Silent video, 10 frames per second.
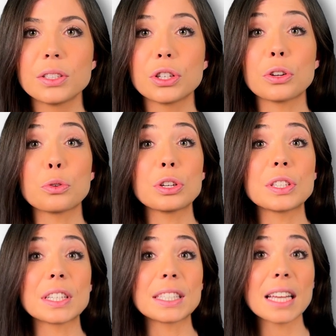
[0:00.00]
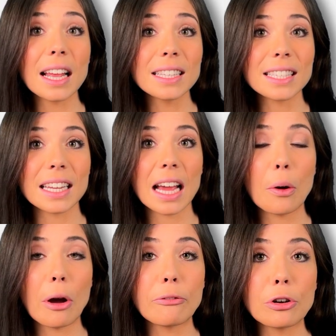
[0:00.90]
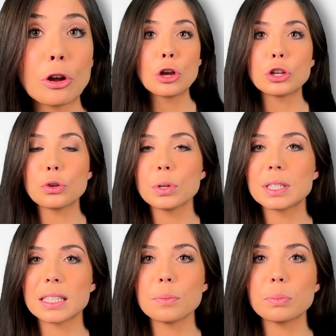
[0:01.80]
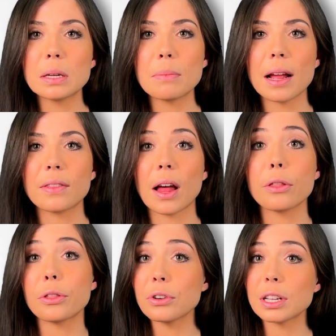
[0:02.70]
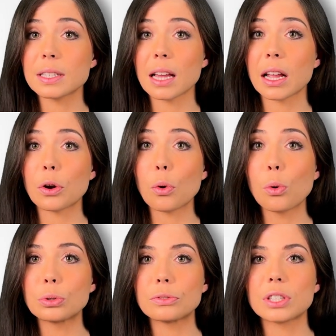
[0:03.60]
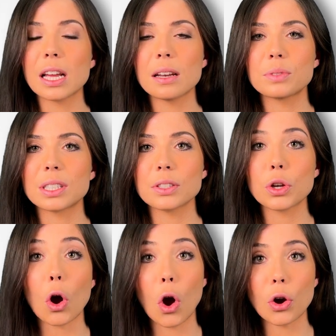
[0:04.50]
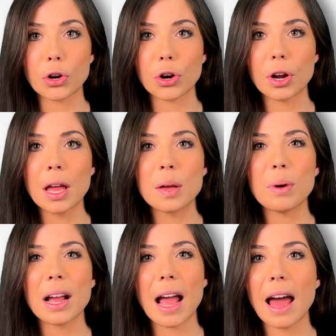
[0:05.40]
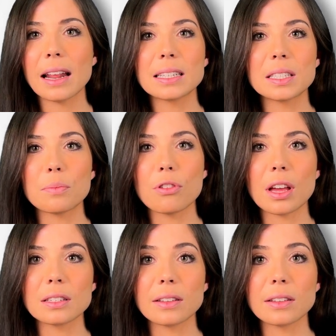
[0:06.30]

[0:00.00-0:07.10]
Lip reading: To increase intensity, however, you would simply make that 30-second hold of tandem stance harder by adding some things